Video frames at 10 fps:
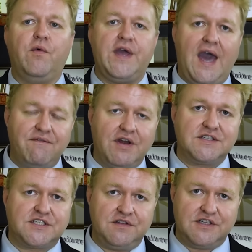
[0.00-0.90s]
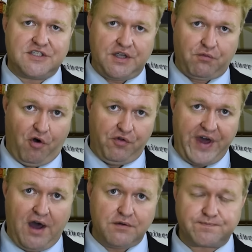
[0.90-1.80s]
We have not seen this thing rolled
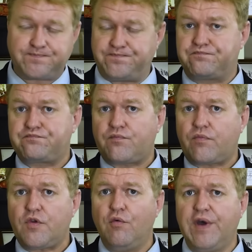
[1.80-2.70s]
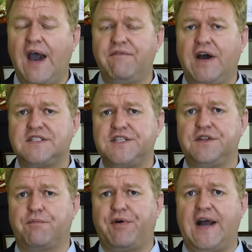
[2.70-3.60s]
out. We have not
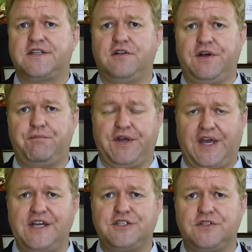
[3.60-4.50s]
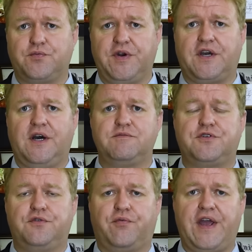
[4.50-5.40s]
seen the practical implications when it comes
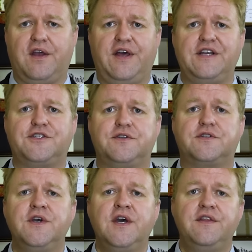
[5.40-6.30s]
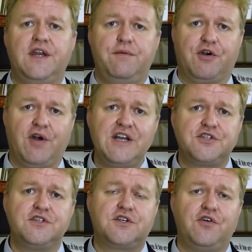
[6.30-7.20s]
to the regulations that
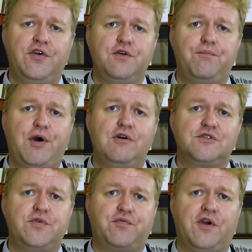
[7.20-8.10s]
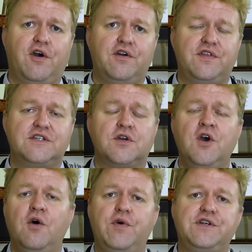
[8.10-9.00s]
immigration is going to impose with regard to this.
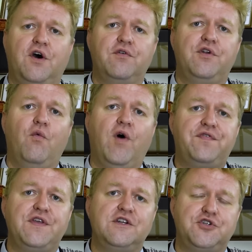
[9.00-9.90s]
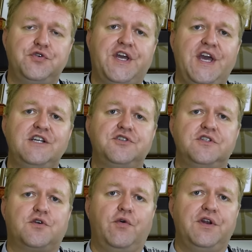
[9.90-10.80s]
We don't know what the
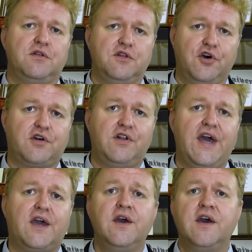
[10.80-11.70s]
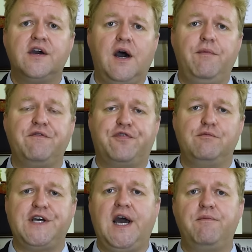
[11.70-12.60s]
adjudication is going to look like coming
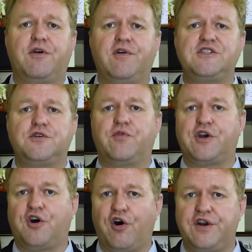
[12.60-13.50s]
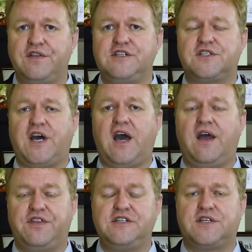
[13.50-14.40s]
from Thai immigration regarding these,
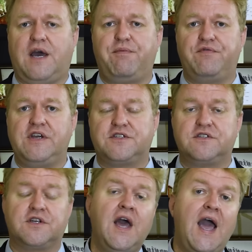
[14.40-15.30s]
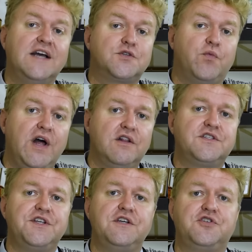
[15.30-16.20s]
ty- these type of visas, as well
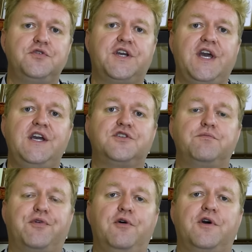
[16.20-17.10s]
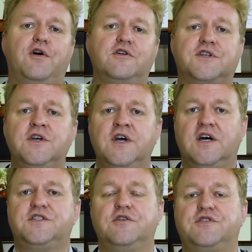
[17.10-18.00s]
as the adjudication protocols
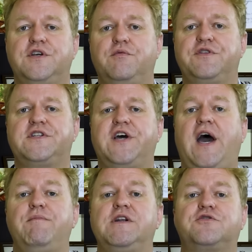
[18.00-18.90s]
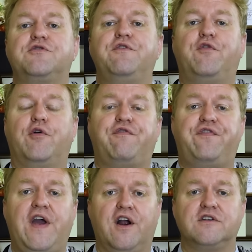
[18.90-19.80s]
associated with the Thai Ministry of Foreign
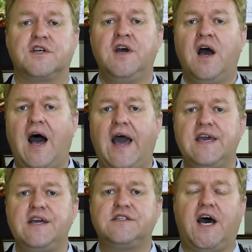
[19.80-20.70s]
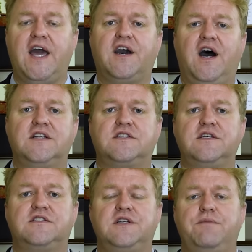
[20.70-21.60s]
Affairs, i.e., Thai
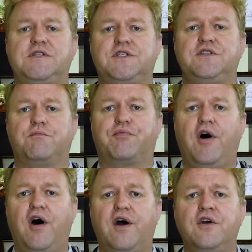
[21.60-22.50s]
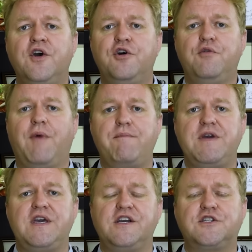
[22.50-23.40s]
consulates and embassies abroad who might
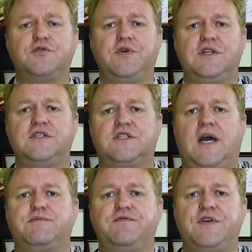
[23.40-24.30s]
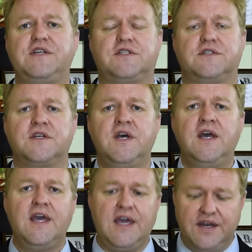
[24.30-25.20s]
be issuing these types of visas.
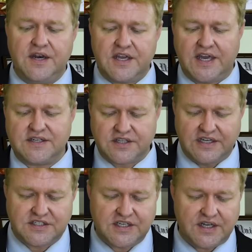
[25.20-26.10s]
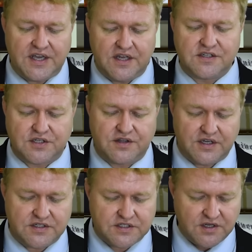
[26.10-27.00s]
In any case, let's get into
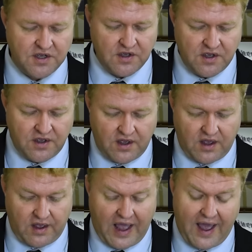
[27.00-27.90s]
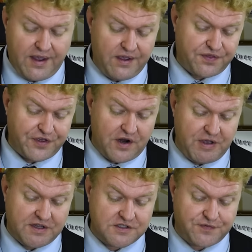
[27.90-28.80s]
this. I thought of
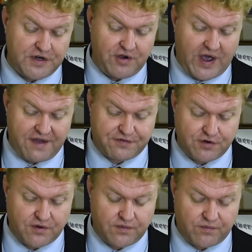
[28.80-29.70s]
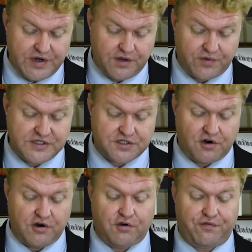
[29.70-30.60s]
making this video after reading a recent
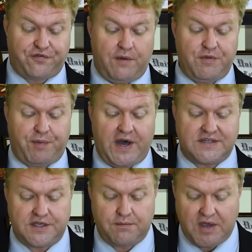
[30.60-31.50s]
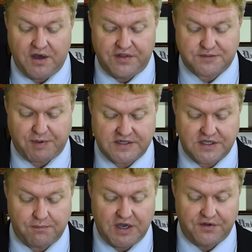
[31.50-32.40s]
article from the Pattaya Mail, that's
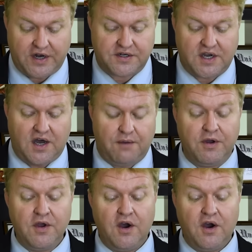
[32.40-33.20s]
pattayamail.com.